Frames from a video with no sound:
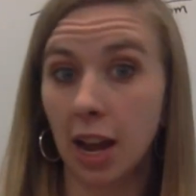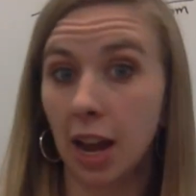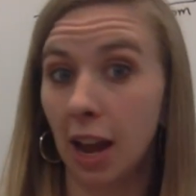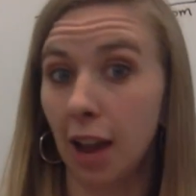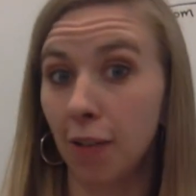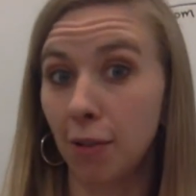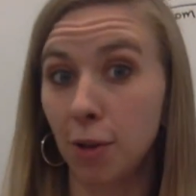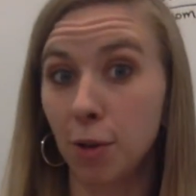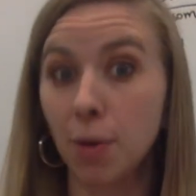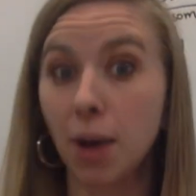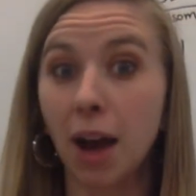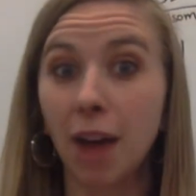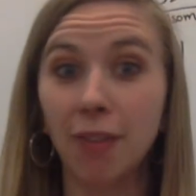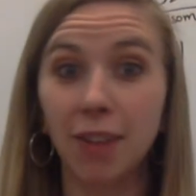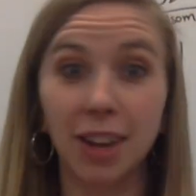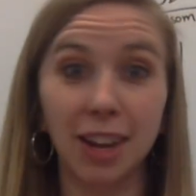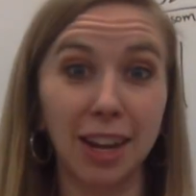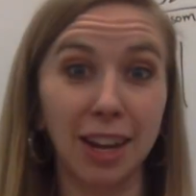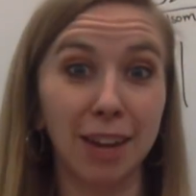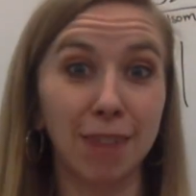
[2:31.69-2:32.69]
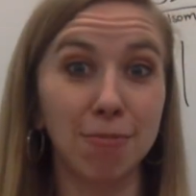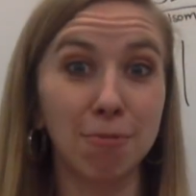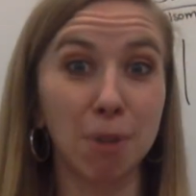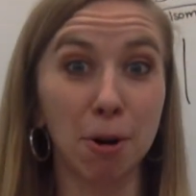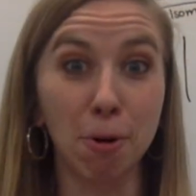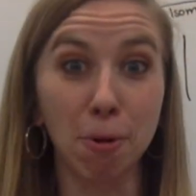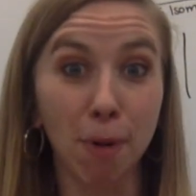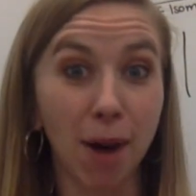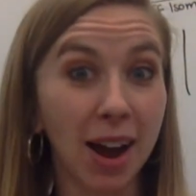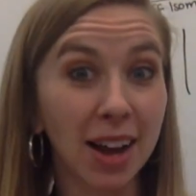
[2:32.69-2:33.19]
If you have any
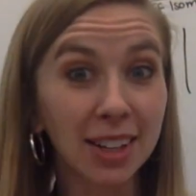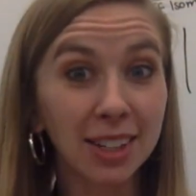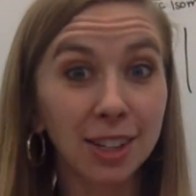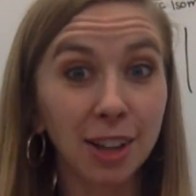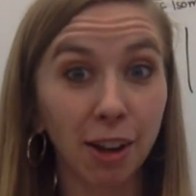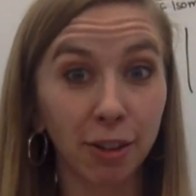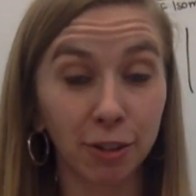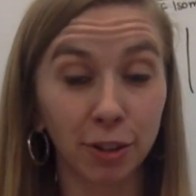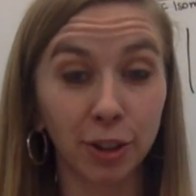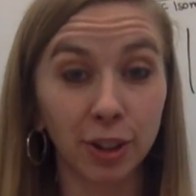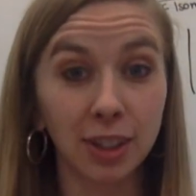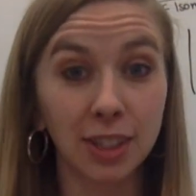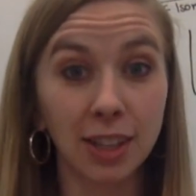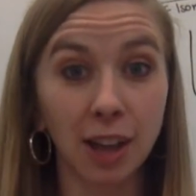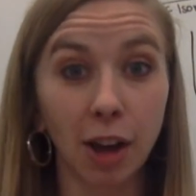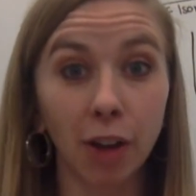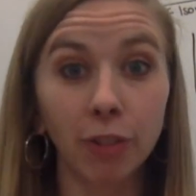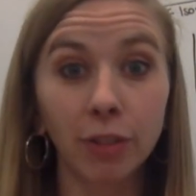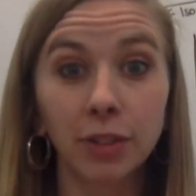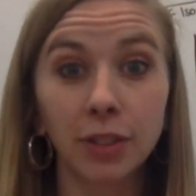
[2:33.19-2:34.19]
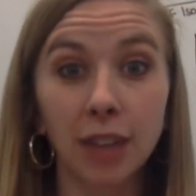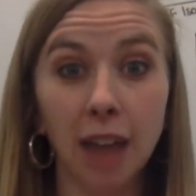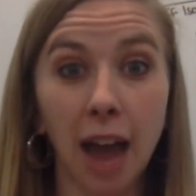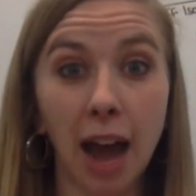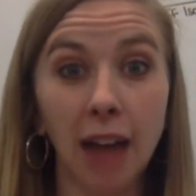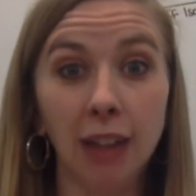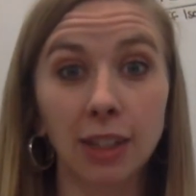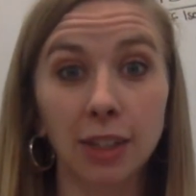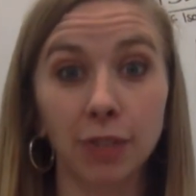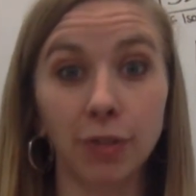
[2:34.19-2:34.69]
requests of yourself to
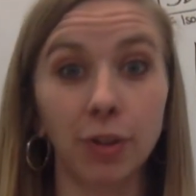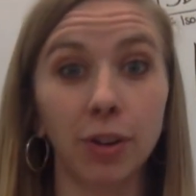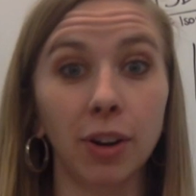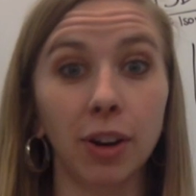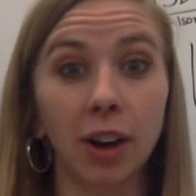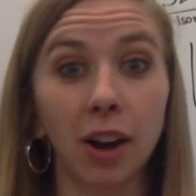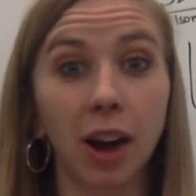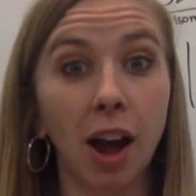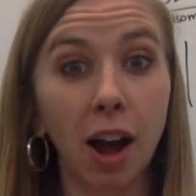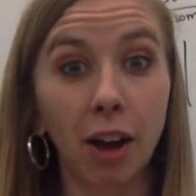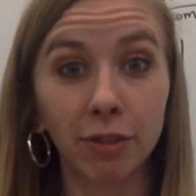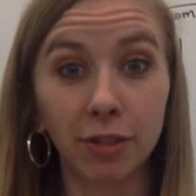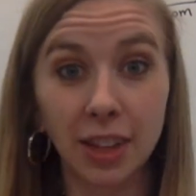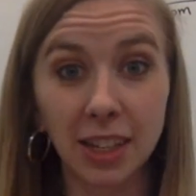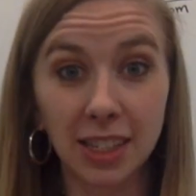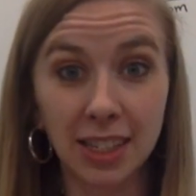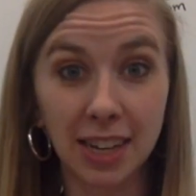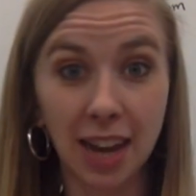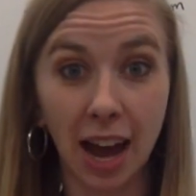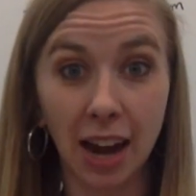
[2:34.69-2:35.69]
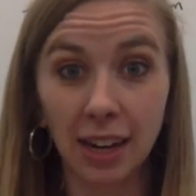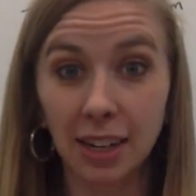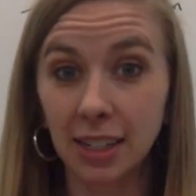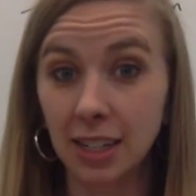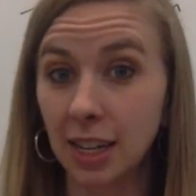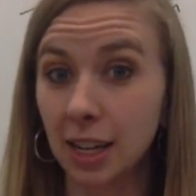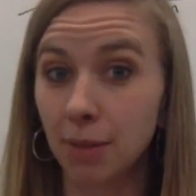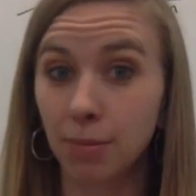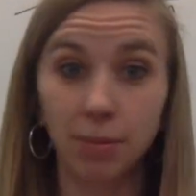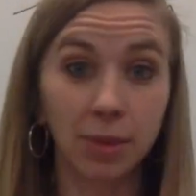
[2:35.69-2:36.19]
ask for of this data
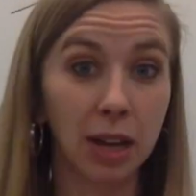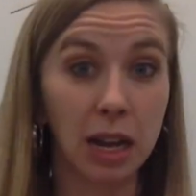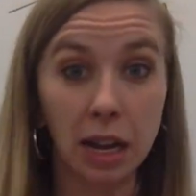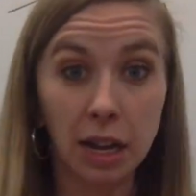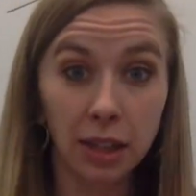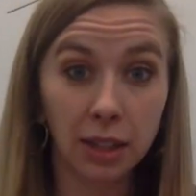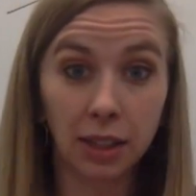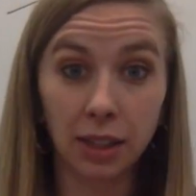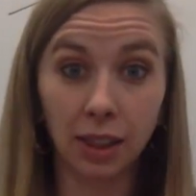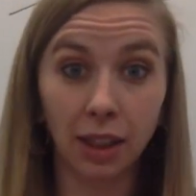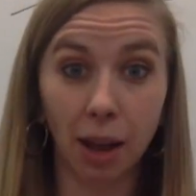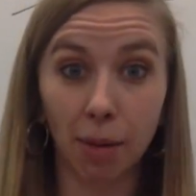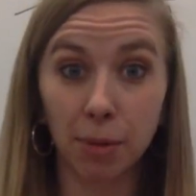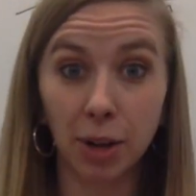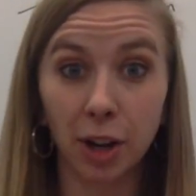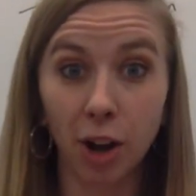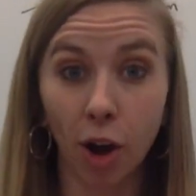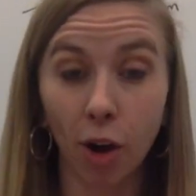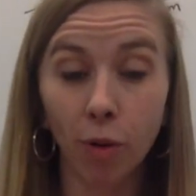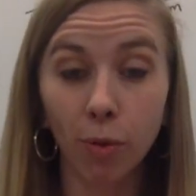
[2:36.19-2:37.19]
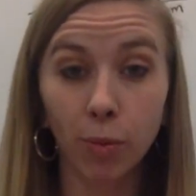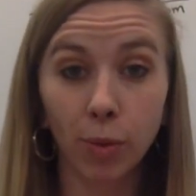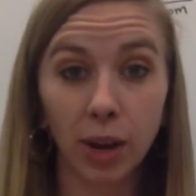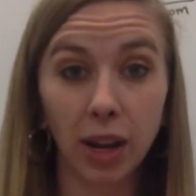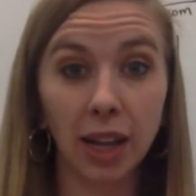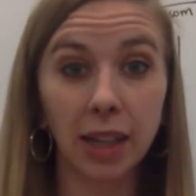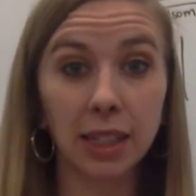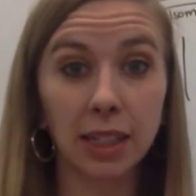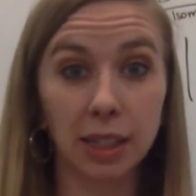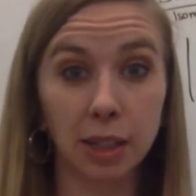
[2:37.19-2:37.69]
team, let me know. We
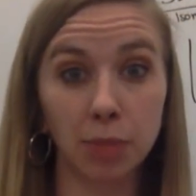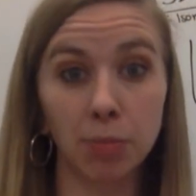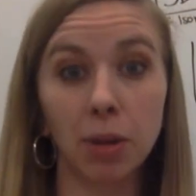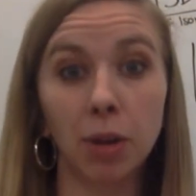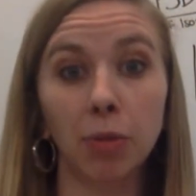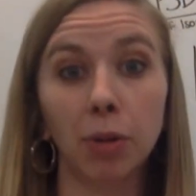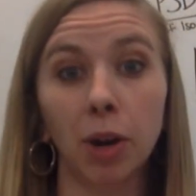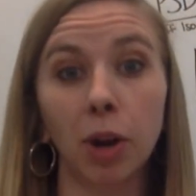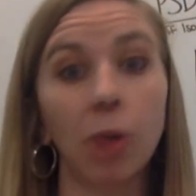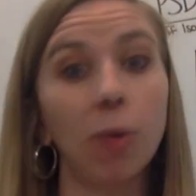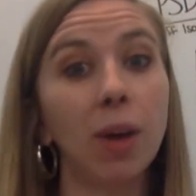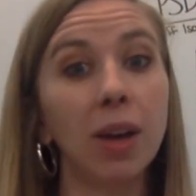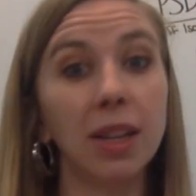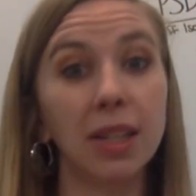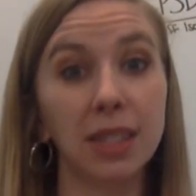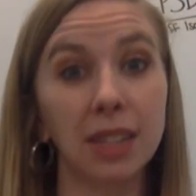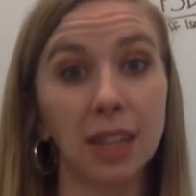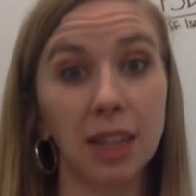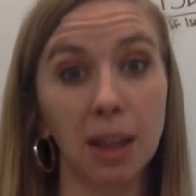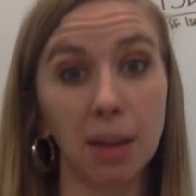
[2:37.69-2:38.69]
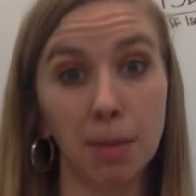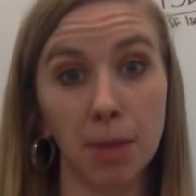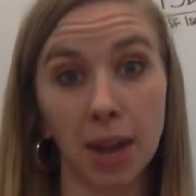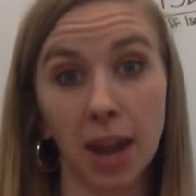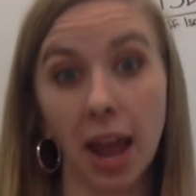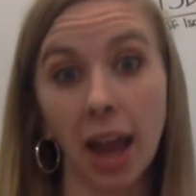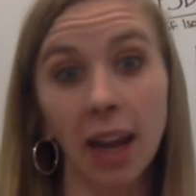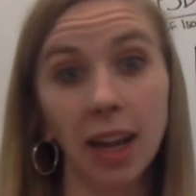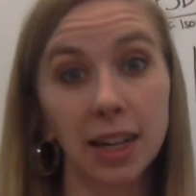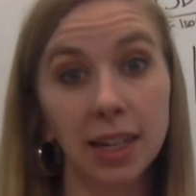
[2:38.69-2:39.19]
can submit requests to them at
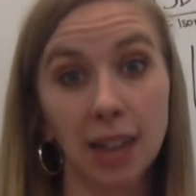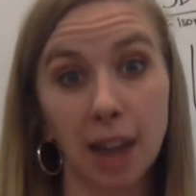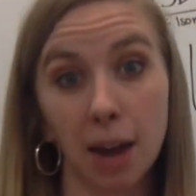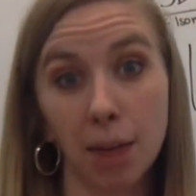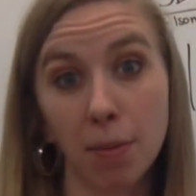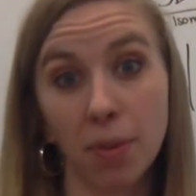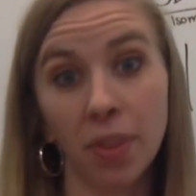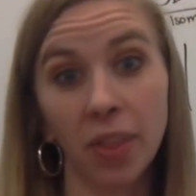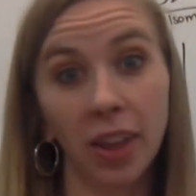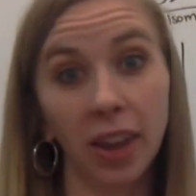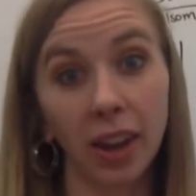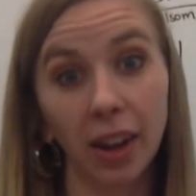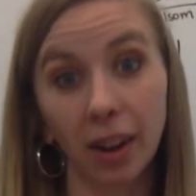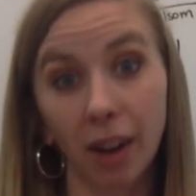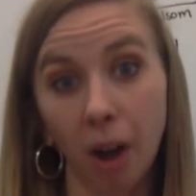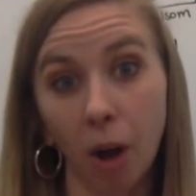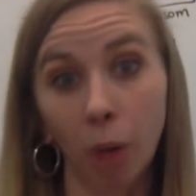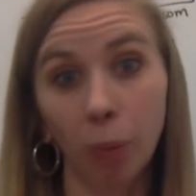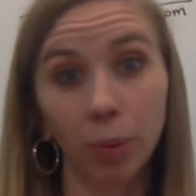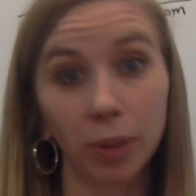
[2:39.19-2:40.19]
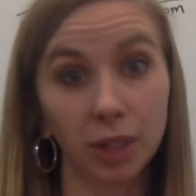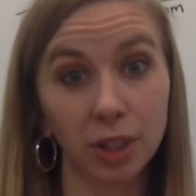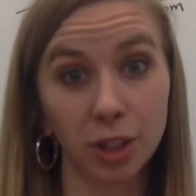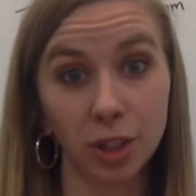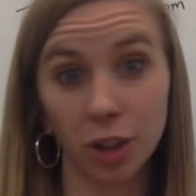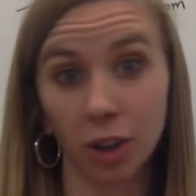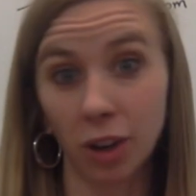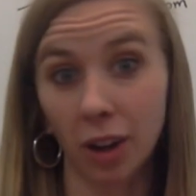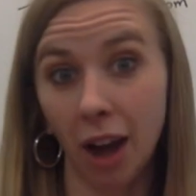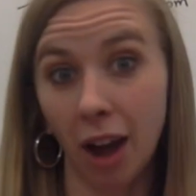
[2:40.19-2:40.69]
any time, and they can help us
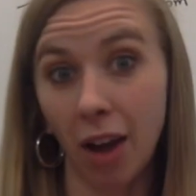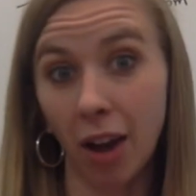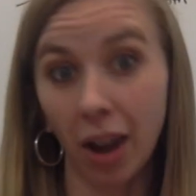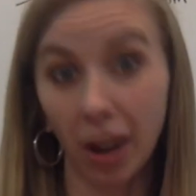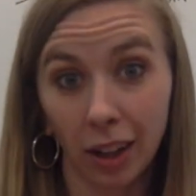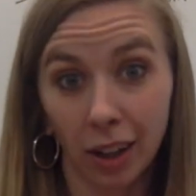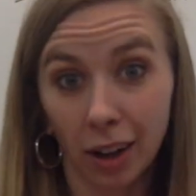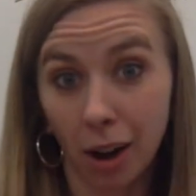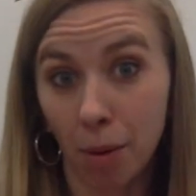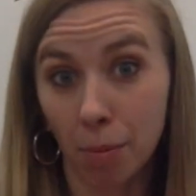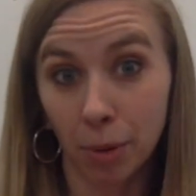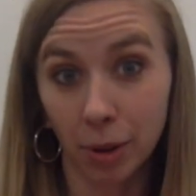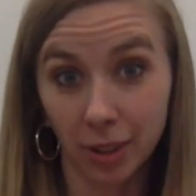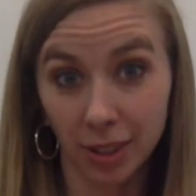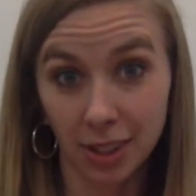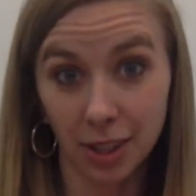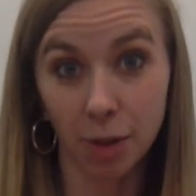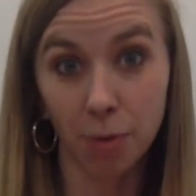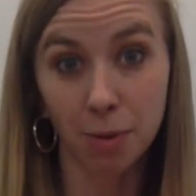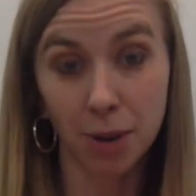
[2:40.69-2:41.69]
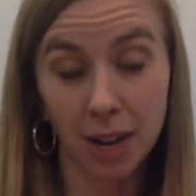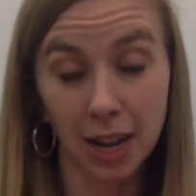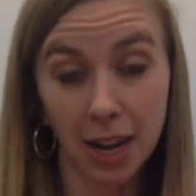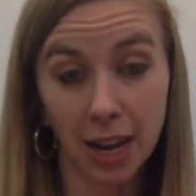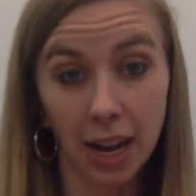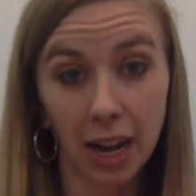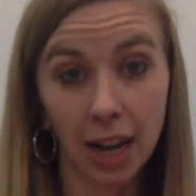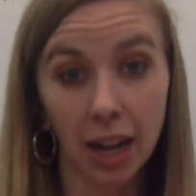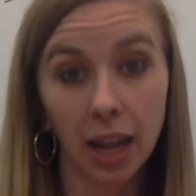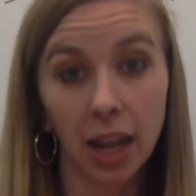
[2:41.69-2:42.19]
turn out any numbers that we
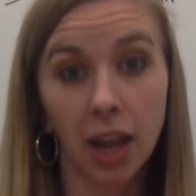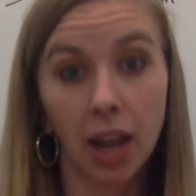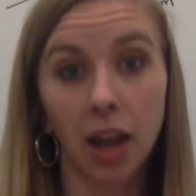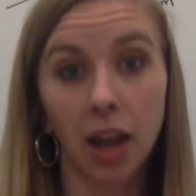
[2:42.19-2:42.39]
need.